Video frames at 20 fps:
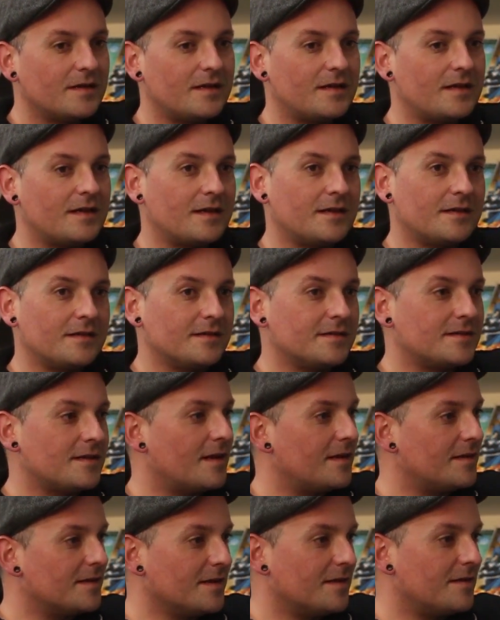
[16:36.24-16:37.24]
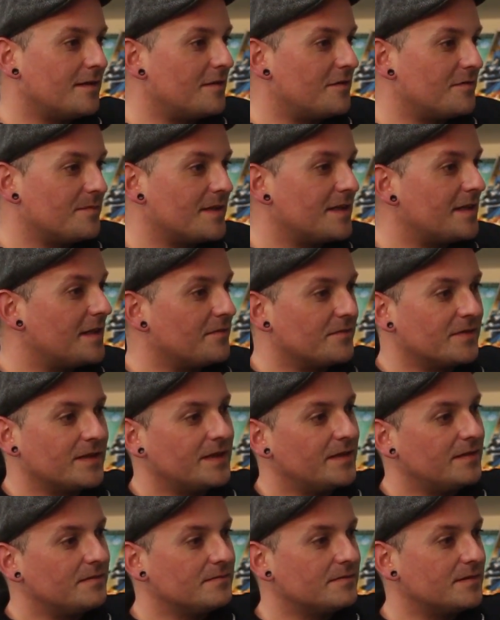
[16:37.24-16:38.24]
And it's hard to go home and then
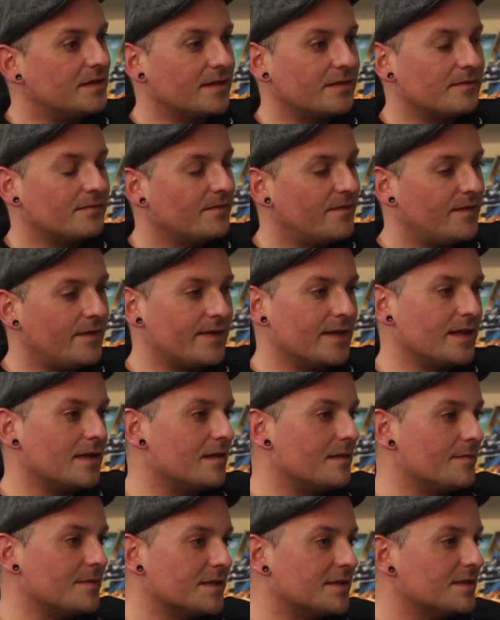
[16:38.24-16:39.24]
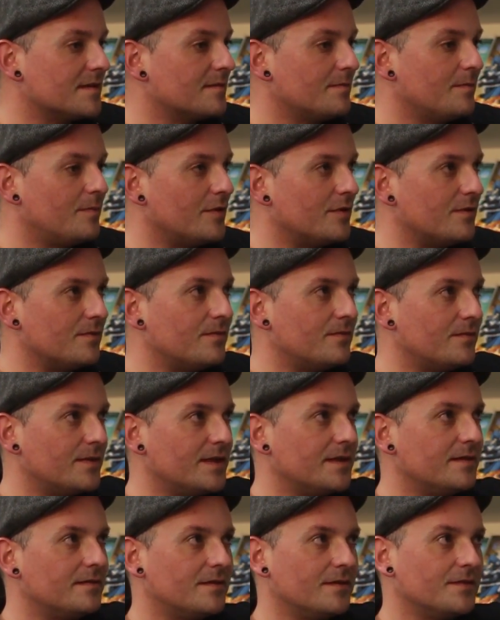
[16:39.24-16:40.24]
read like 50 comics. But
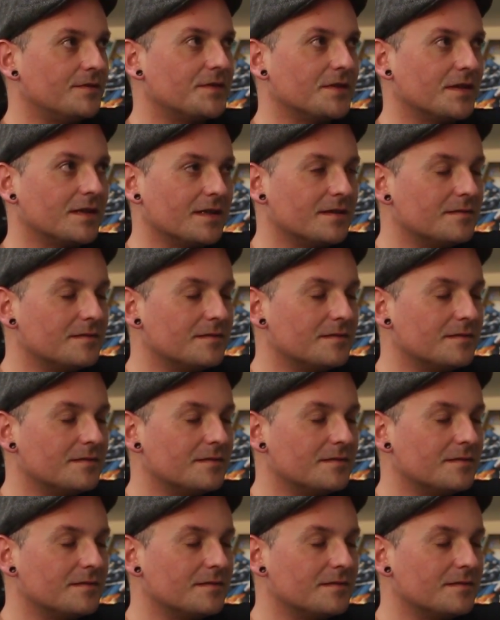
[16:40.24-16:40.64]
we do try.